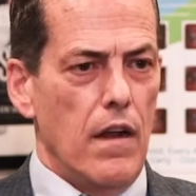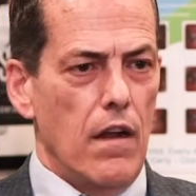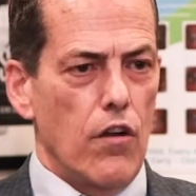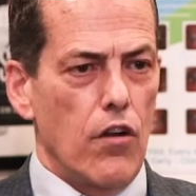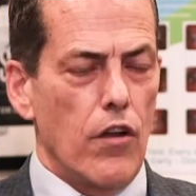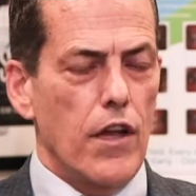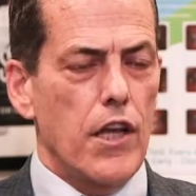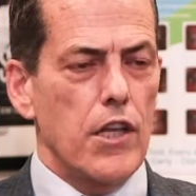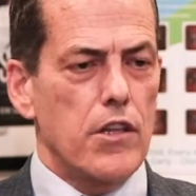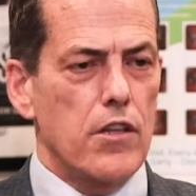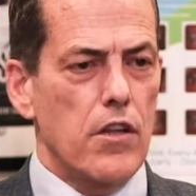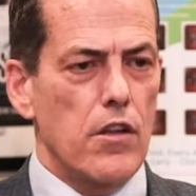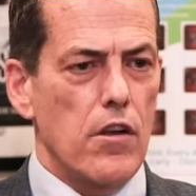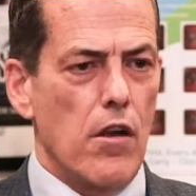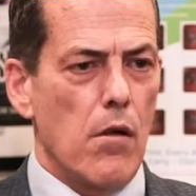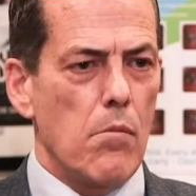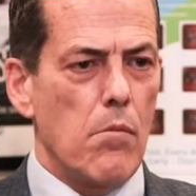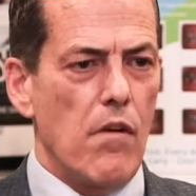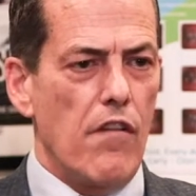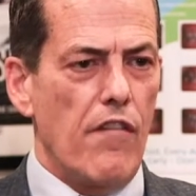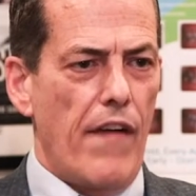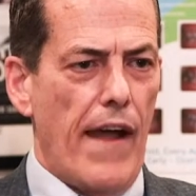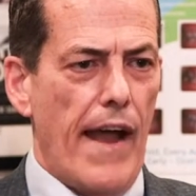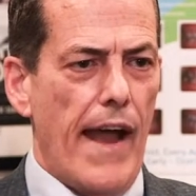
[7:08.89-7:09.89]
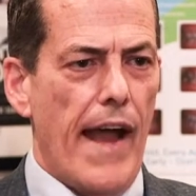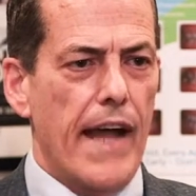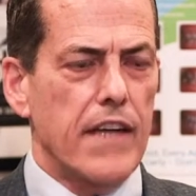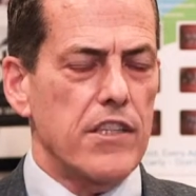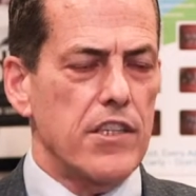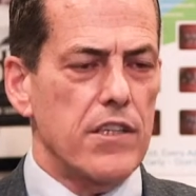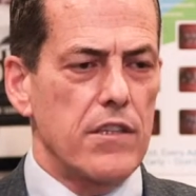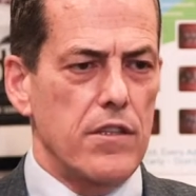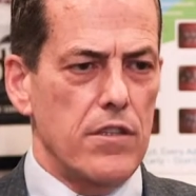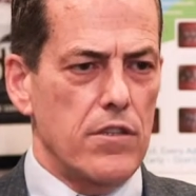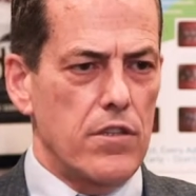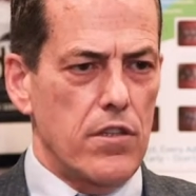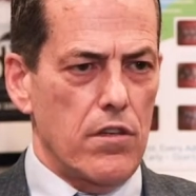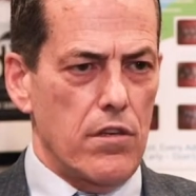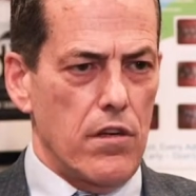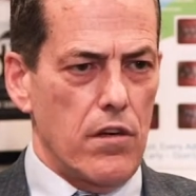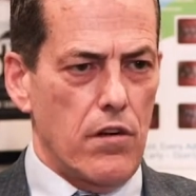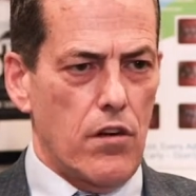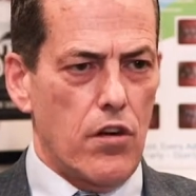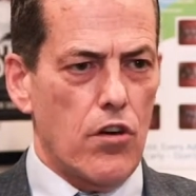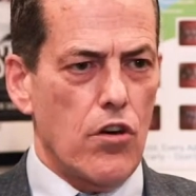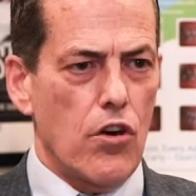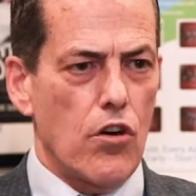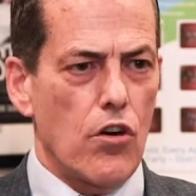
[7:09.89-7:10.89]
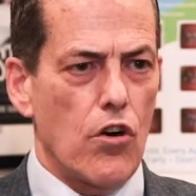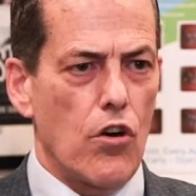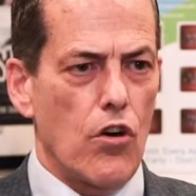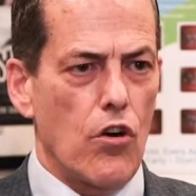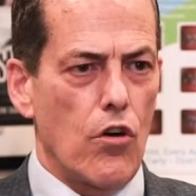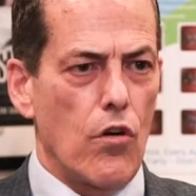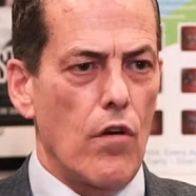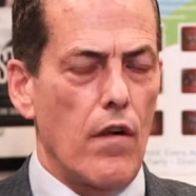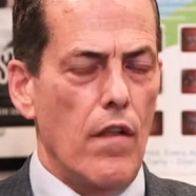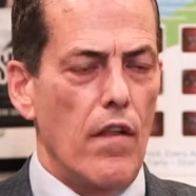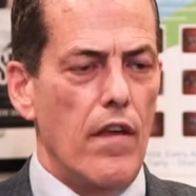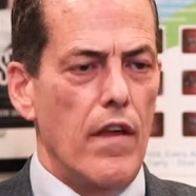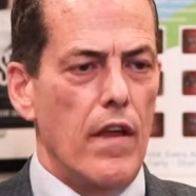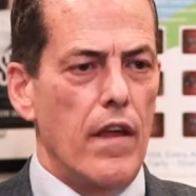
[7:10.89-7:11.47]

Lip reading: Look at the number of accidents that occur